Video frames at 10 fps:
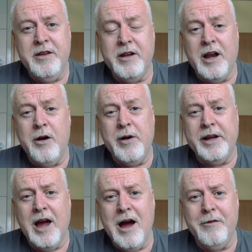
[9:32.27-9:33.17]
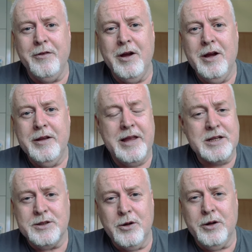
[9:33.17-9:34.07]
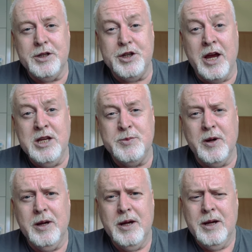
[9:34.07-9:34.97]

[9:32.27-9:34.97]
than I already have. That's not going to change, but